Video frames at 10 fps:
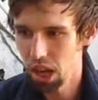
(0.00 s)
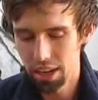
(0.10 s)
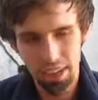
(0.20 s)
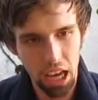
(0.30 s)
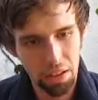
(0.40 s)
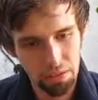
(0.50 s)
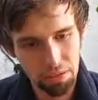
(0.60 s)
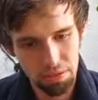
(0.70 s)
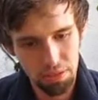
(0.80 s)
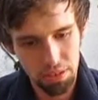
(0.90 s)
I didn't
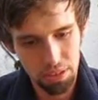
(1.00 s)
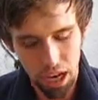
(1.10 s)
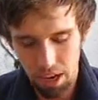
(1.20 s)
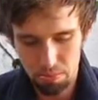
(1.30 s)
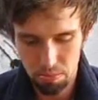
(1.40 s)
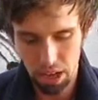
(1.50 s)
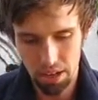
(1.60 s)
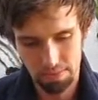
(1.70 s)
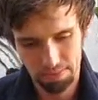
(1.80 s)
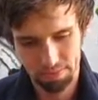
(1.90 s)
have I
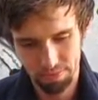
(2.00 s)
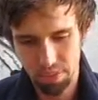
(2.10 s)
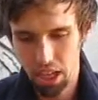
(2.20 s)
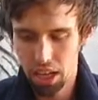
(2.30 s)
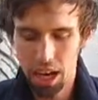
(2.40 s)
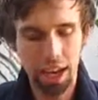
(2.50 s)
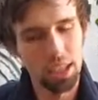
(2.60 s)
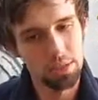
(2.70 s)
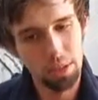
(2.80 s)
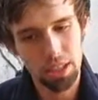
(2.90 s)
I
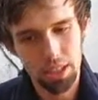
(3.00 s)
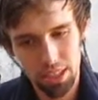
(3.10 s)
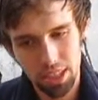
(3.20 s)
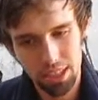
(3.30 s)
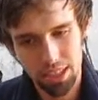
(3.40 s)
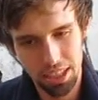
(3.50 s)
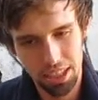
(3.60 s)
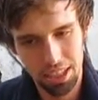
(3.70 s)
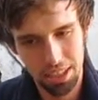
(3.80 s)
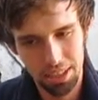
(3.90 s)
expected to get
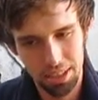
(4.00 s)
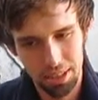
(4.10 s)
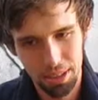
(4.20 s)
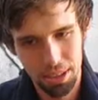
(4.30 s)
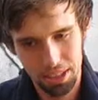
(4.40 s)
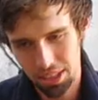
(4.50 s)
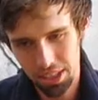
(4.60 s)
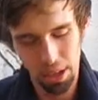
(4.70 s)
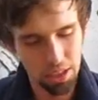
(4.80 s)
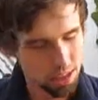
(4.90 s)
sick
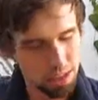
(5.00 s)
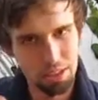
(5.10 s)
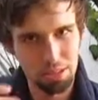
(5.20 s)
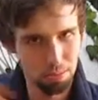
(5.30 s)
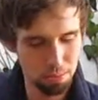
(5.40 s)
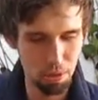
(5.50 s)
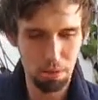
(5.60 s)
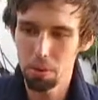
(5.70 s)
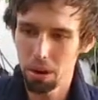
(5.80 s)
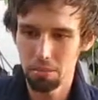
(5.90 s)
because it's
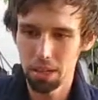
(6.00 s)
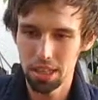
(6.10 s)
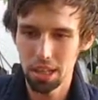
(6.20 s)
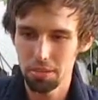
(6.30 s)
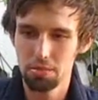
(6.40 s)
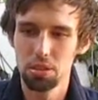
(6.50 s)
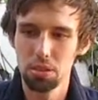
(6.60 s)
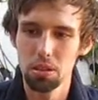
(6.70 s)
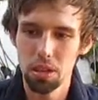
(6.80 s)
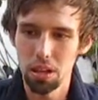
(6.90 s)
been a part of my life for
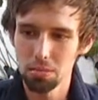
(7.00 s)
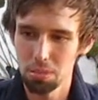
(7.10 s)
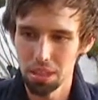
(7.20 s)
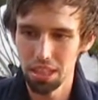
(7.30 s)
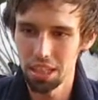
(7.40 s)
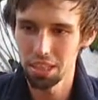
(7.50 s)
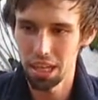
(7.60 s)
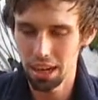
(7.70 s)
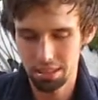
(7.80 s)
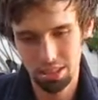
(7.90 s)
so long. But it
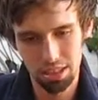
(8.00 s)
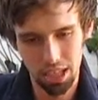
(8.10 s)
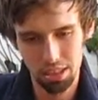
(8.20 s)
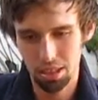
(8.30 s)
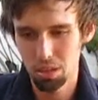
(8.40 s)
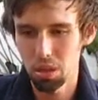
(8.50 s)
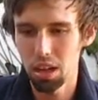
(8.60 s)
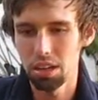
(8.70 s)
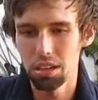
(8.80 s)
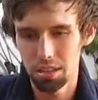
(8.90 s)
as the days go
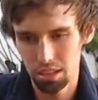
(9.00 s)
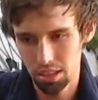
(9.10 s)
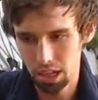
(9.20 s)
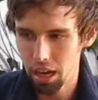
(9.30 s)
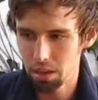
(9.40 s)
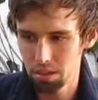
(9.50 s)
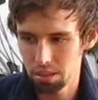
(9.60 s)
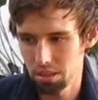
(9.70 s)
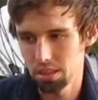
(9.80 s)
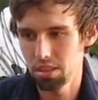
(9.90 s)
on to now,
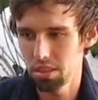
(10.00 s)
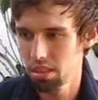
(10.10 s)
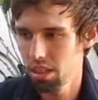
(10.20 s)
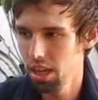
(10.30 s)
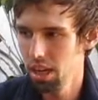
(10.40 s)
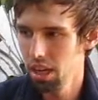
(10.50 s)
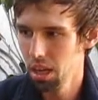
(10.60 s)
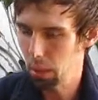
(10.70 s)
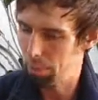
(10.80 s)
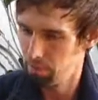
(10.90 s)
this is
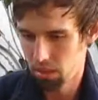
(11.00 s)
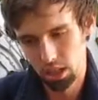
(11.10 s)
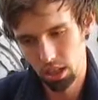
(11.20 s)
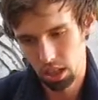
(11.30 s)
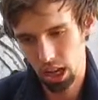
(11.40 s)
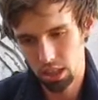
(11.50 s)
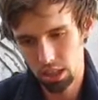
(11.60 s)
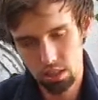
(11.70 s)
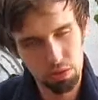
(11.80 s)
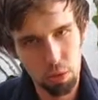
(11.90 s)
at
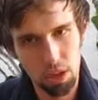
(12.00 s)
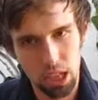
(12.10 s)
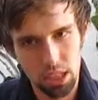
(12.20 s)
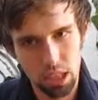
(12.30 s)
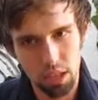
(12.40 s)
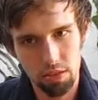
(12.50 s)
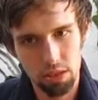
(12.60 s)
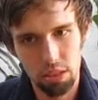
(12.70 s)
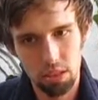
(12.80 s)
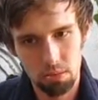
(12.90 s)
least four days
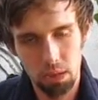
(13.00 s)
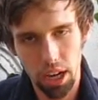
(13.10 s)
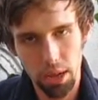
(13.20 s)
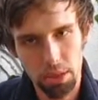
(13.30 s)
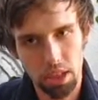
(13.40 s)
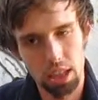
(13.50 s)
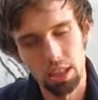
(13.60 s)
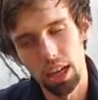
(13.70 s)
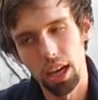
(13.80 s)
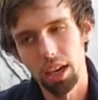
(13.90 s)
after my
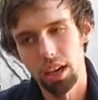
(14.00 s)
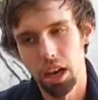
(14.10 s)
ibogaine that